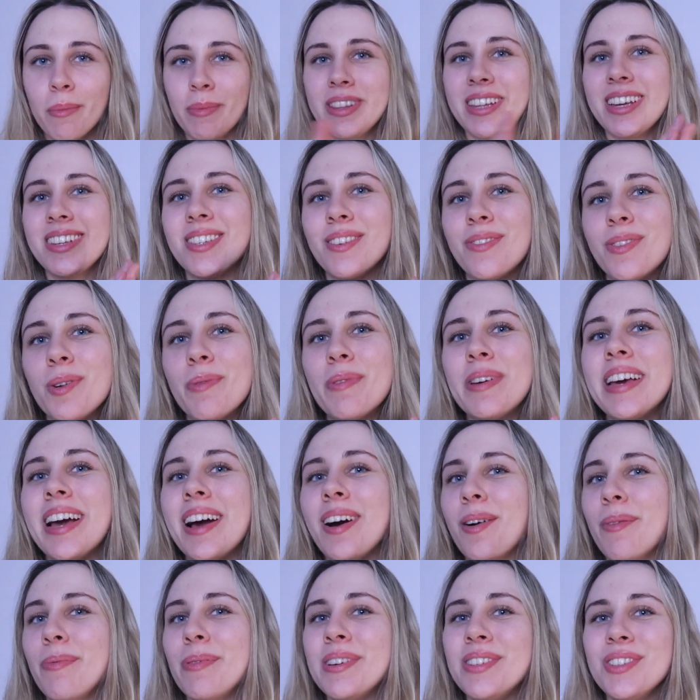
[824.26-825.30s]
But that's it for me. I
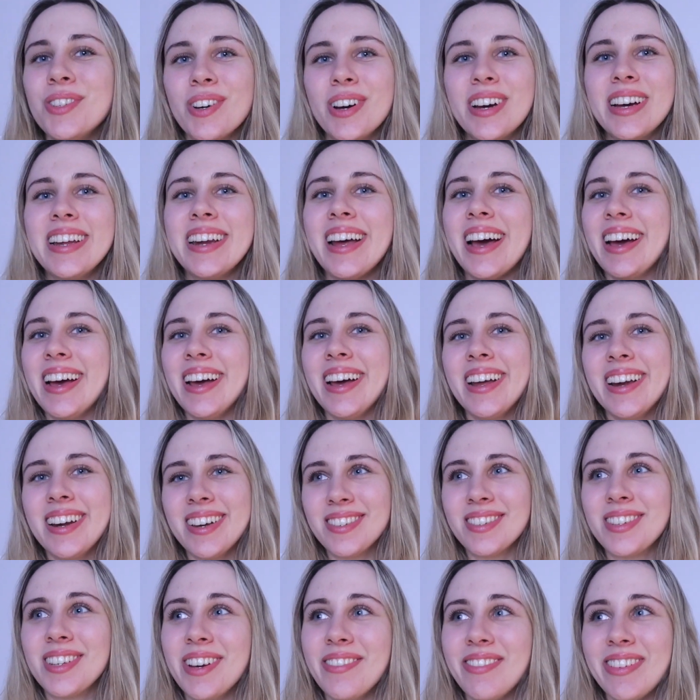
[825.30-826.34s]
hope you enjoyed, and I'll
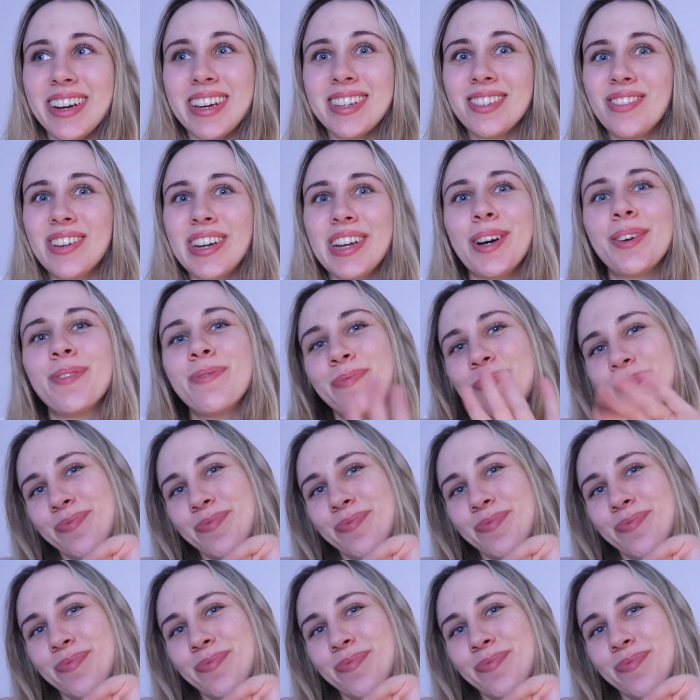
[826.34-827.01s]
see you in my next video.